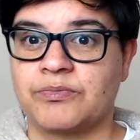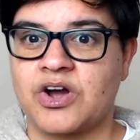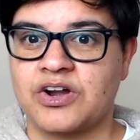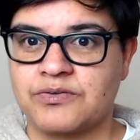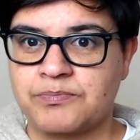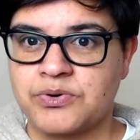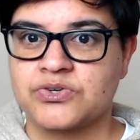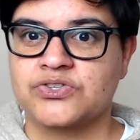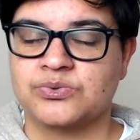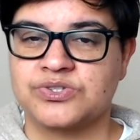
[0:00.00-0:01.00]
kind of a
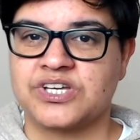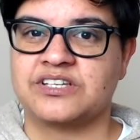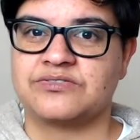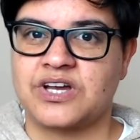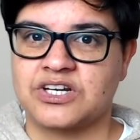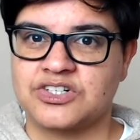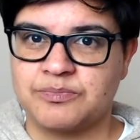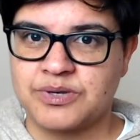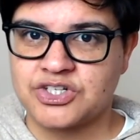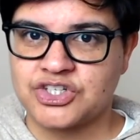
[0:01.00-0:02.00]
personal satisfaction
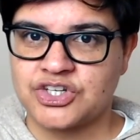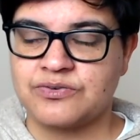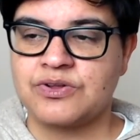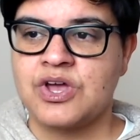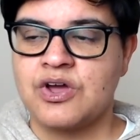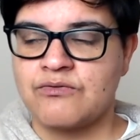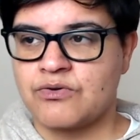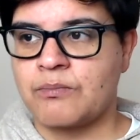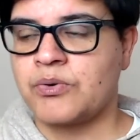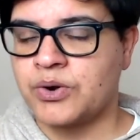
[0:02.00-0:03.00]
mission
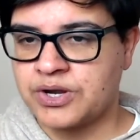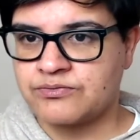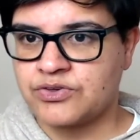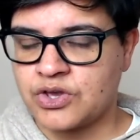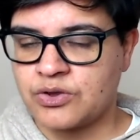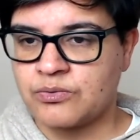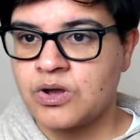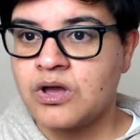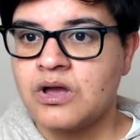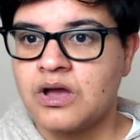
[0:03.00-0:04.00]
from point of view
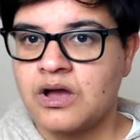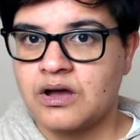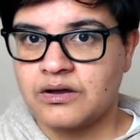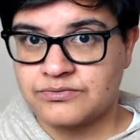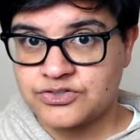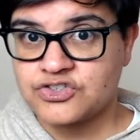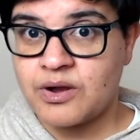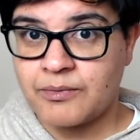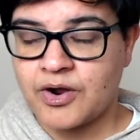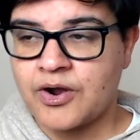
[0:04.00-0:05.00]
of
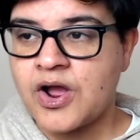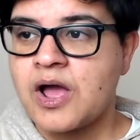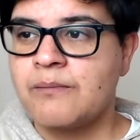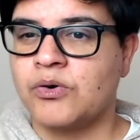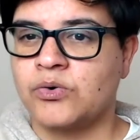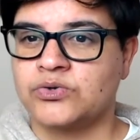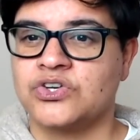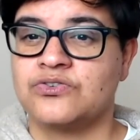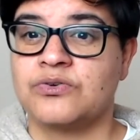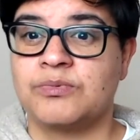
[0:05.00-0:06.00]
Drummer, but
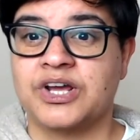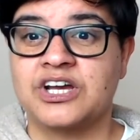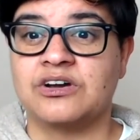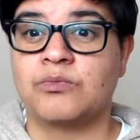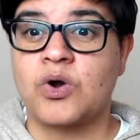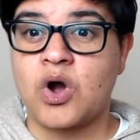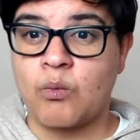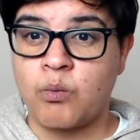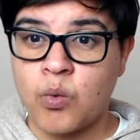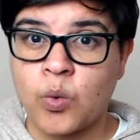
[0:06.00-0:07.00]
also from like a
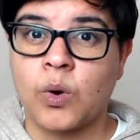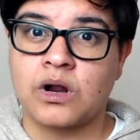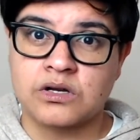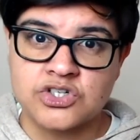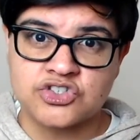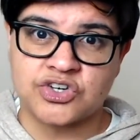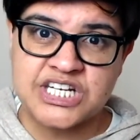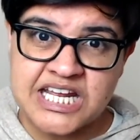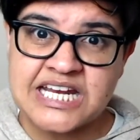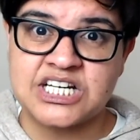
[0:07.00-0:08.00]
war
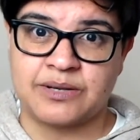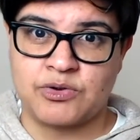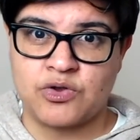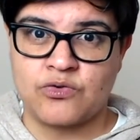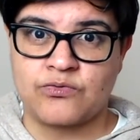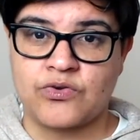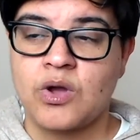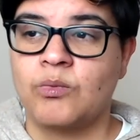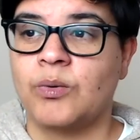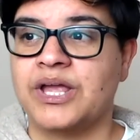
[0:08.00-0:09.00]
strategic move,
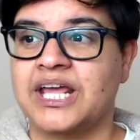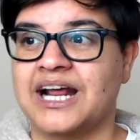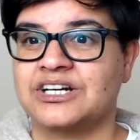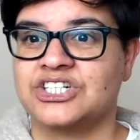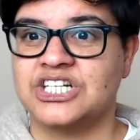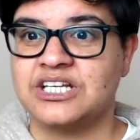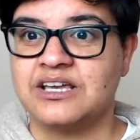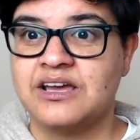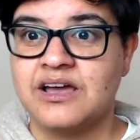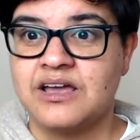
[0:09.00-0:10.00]
where we can
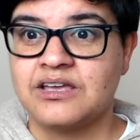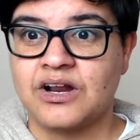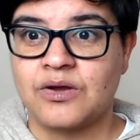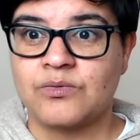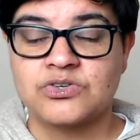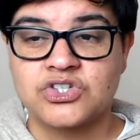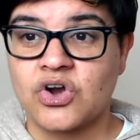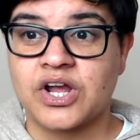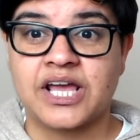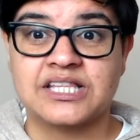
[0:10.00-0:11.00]
actually, you know,
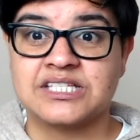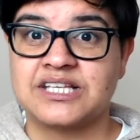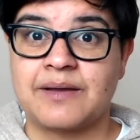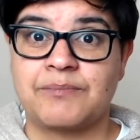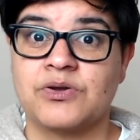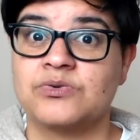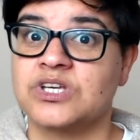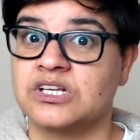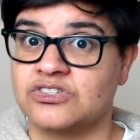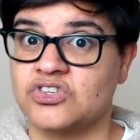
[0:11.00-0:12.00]
target these depots
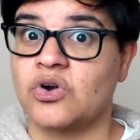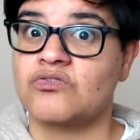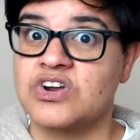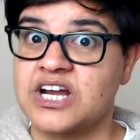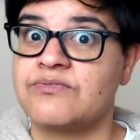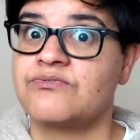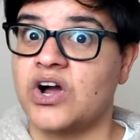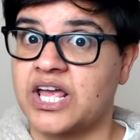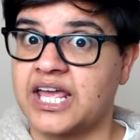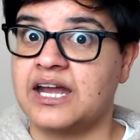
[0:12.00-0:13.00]
and start really
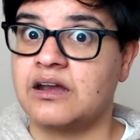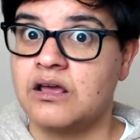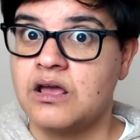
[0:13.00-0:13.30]
fucking